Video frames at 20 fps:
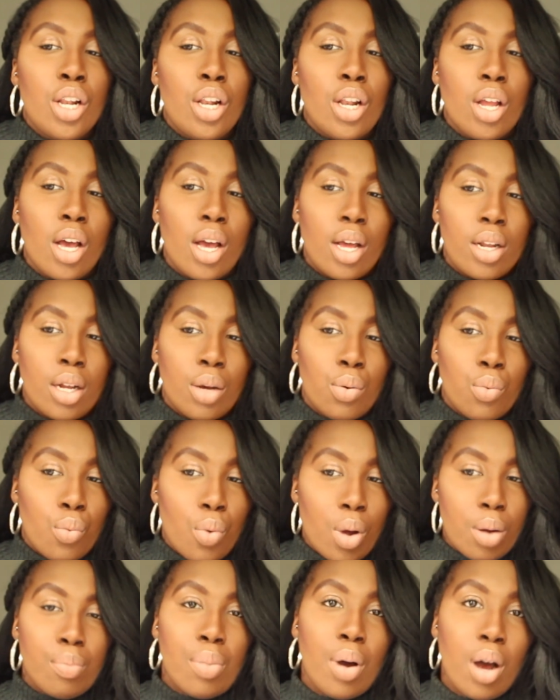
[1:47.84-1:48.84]
learn
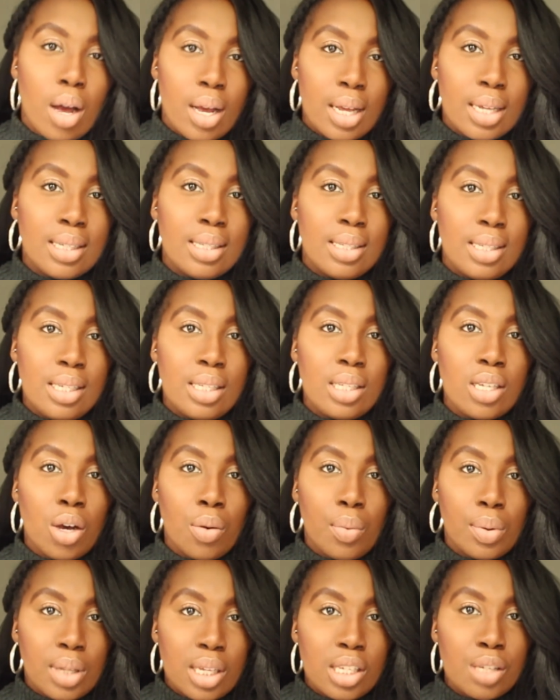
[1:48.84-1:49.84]
one part in
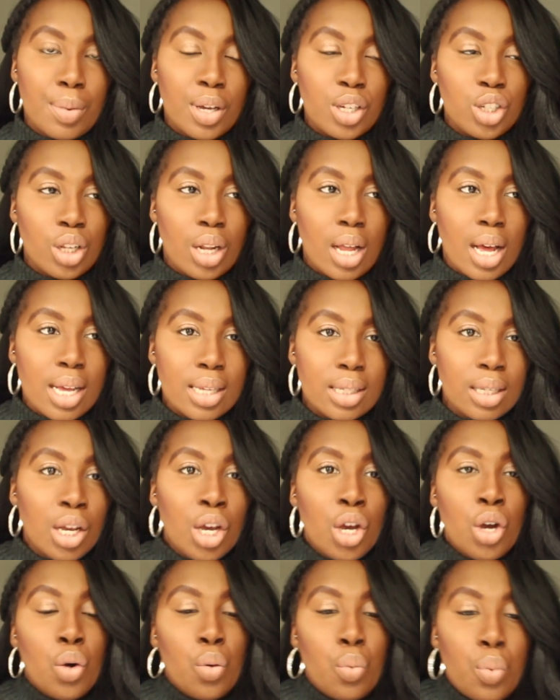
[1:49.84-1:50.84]
detail when they specialize,
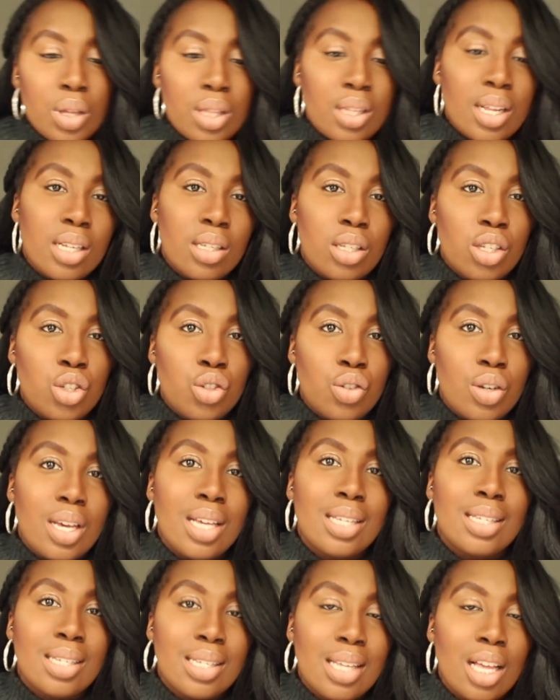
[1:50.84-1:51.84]
with dentistry
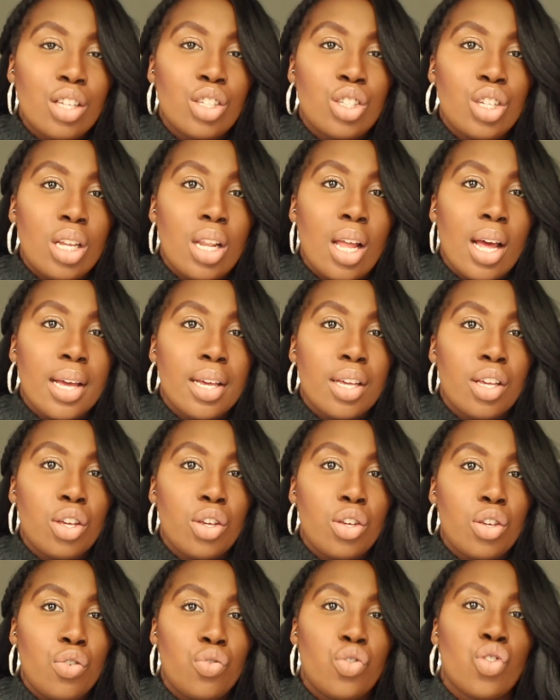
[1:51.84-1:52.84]
it's essentially like
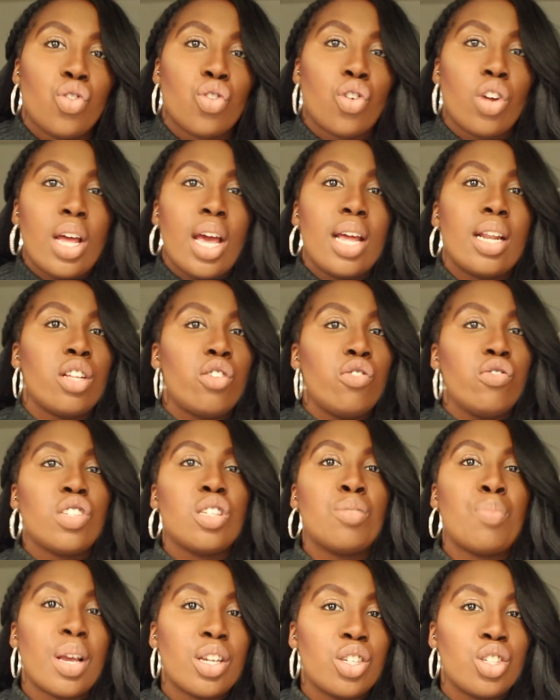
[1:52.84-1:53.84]
you've just gone ahead and you
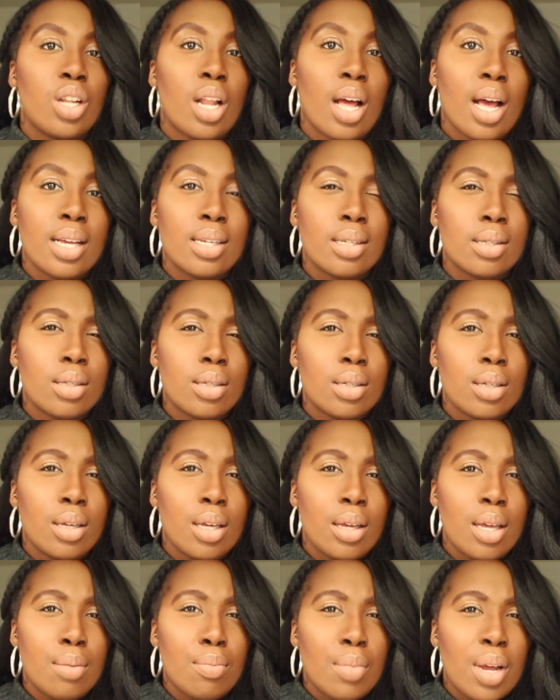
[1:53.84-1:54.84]
specialized
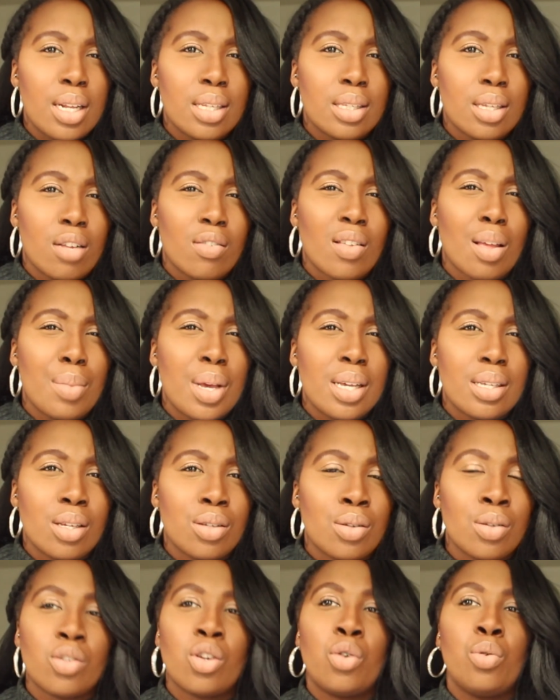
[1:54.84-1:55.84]
in medicine, if that makes
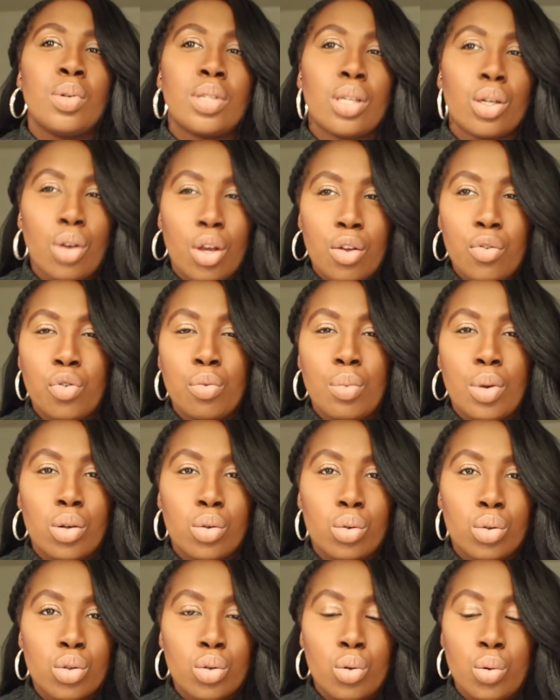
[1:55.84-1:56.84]
sense. So it's almost like going through
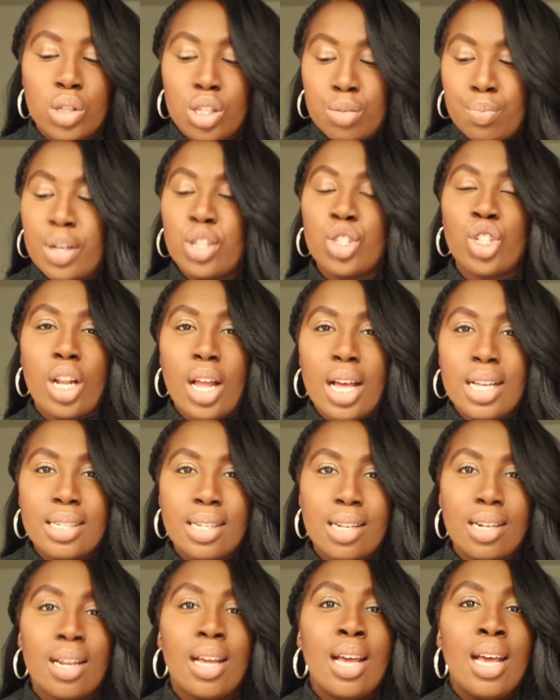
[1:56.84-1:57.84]
medical school and
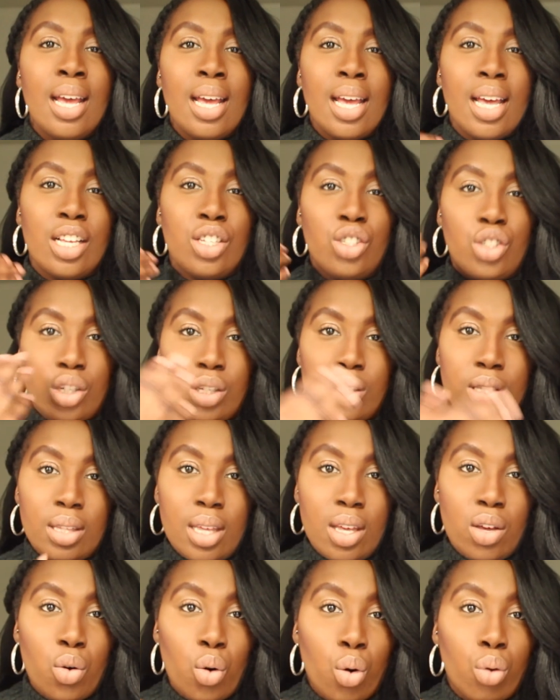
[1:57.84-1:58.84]
specializing in just
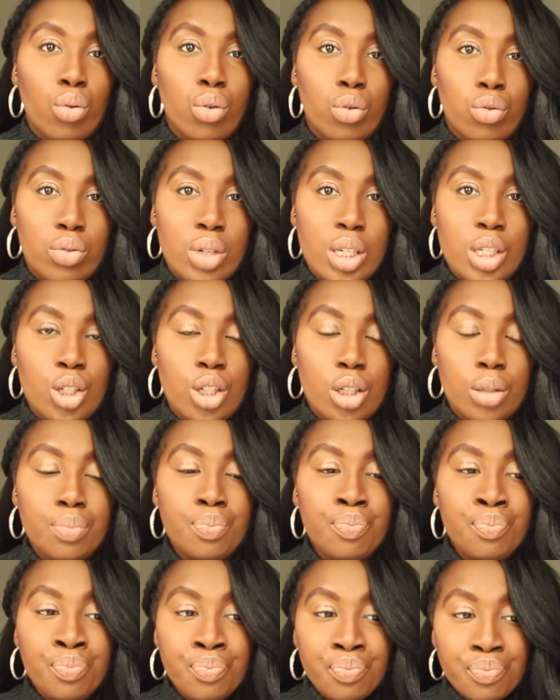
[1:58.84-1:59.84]
the oral
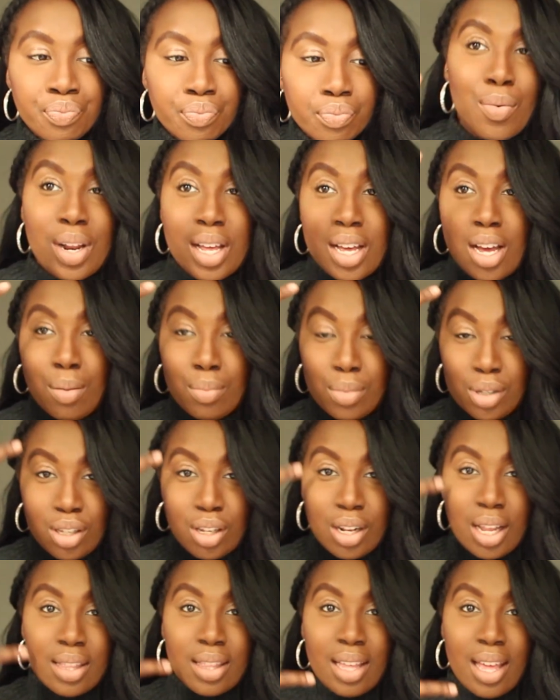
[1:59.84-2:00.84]
region. When it comes
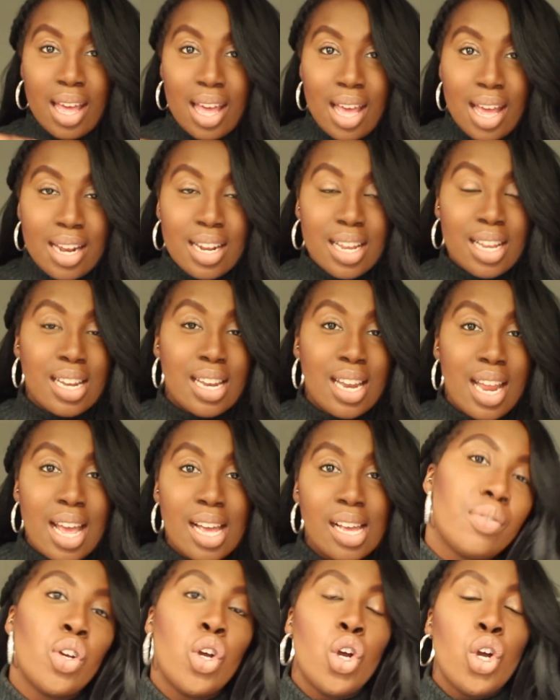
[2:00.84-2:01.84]
to like the head and
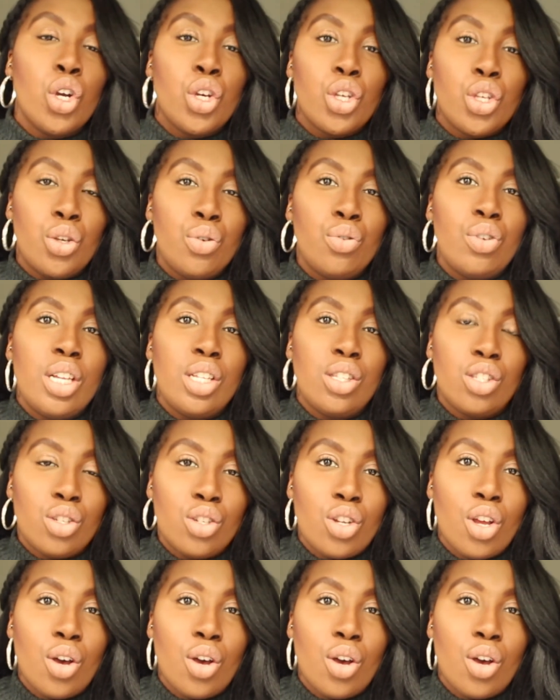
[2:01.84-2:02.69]
neck, you need to